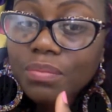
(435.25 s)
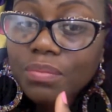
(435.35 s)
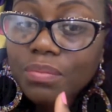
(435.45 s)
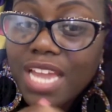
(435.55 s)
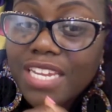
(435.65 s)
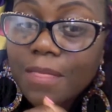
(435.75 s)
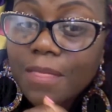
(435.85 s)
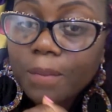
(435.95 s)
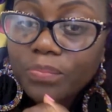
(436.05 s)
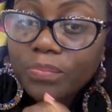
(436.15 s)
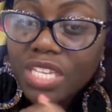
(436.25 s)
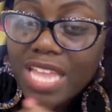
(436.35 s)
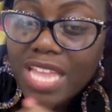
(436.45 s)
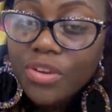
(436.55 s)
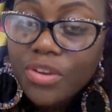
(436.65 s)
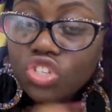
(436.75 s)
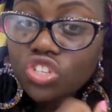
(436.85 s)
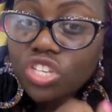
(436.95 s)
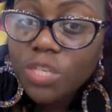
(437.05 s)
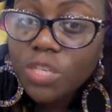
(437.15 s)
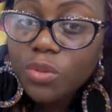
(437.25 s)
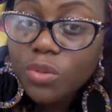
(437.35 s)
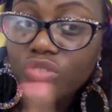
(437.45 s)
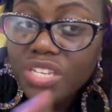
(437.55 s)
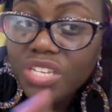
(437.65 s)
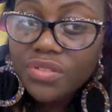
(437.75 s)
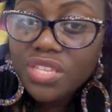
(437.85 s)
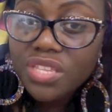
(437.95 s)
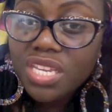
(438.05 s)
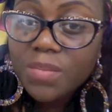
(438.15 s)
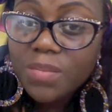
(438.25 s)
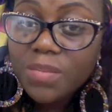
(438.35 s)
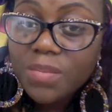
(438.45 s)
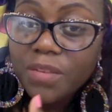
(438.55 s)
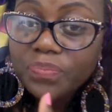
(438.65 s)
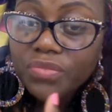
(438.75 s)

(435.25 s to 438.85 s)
Like, now he's just exploring different things, but I think